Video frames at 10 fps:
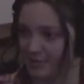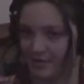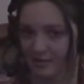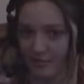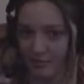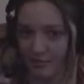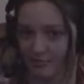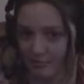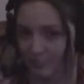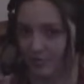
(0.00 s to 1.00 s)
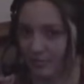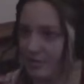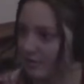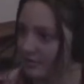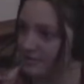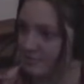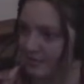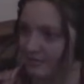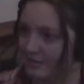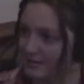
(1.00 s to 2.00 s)
I think we're probably the least
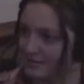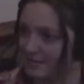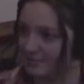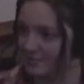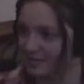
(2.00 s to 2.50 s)
penalized team.